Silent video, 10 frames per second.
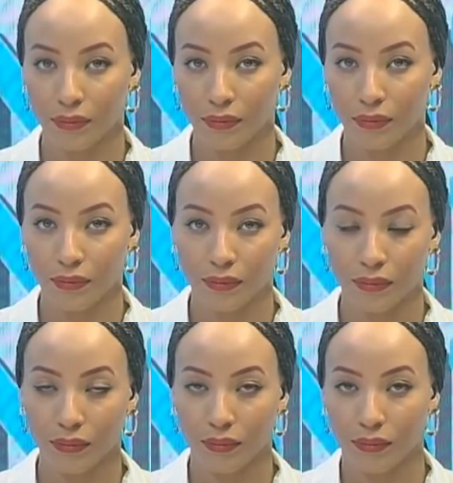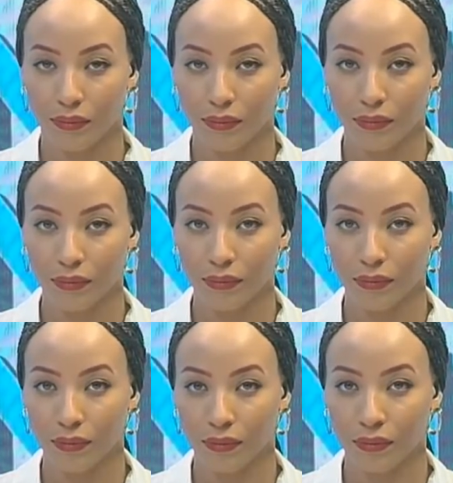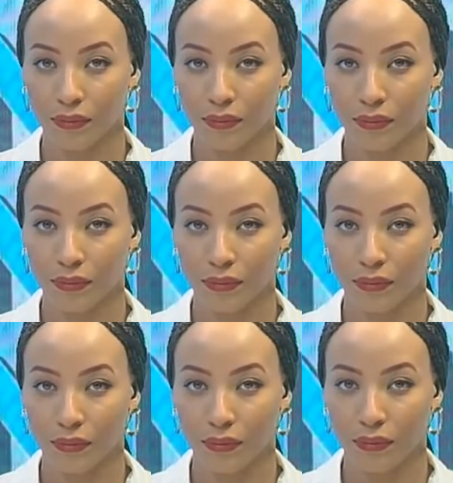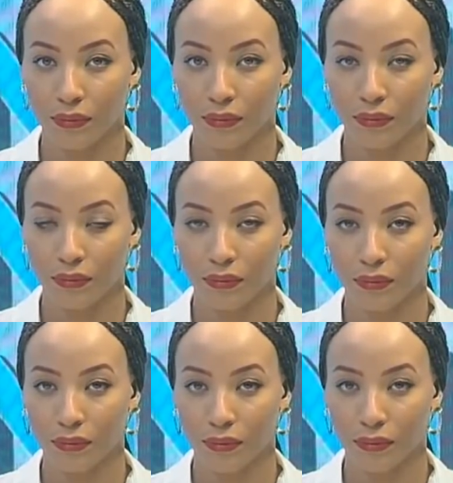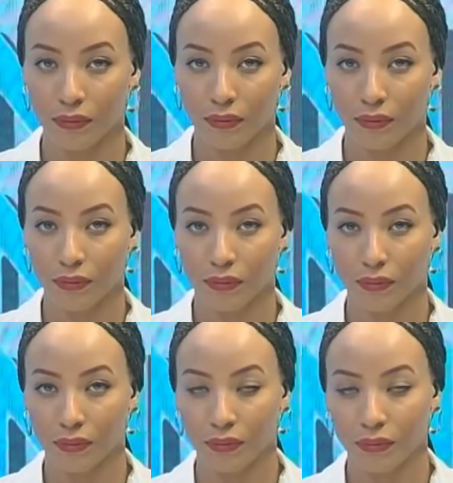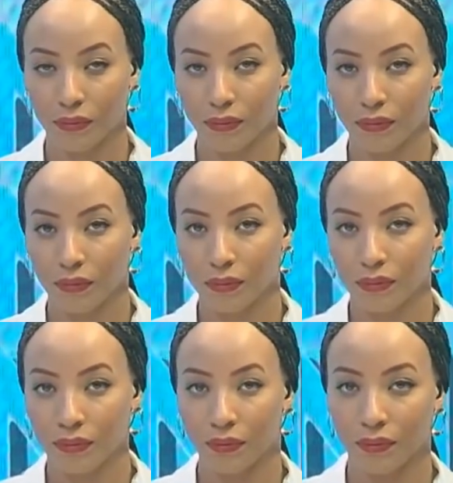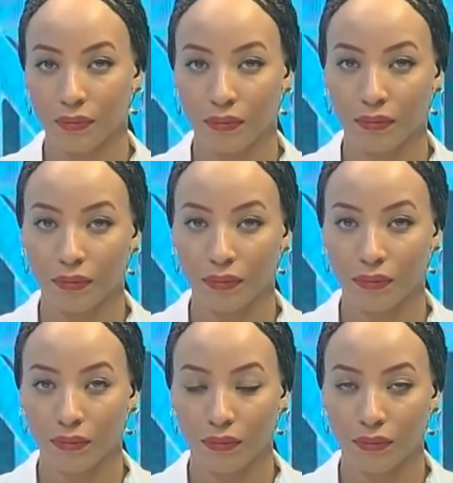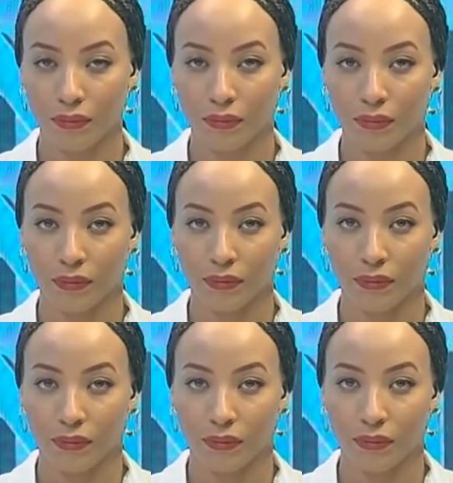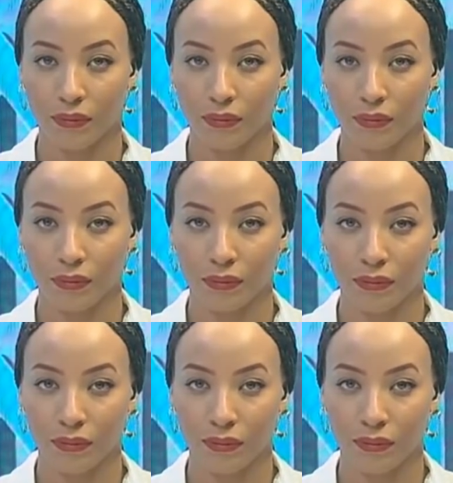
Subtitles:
(silent)